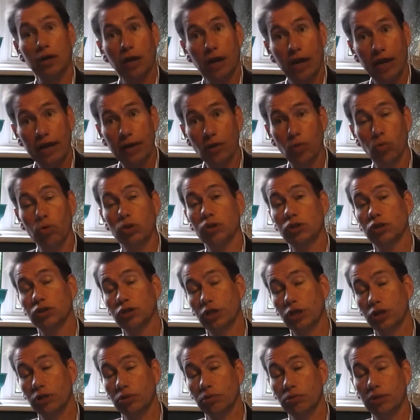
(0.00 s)
in order
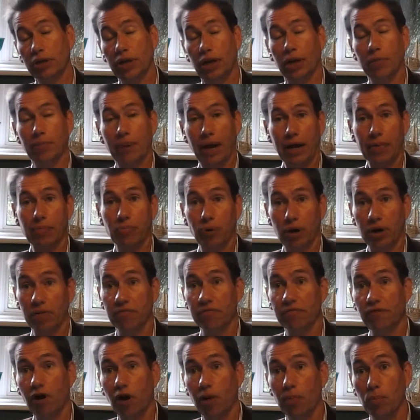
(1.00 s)
to make Britain
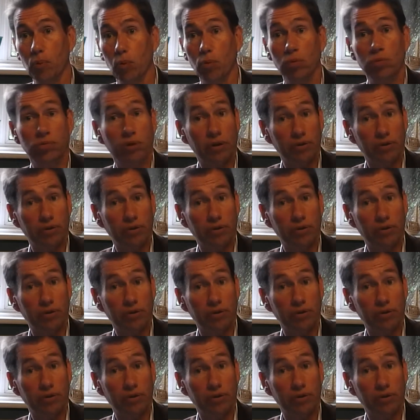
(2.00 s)
far more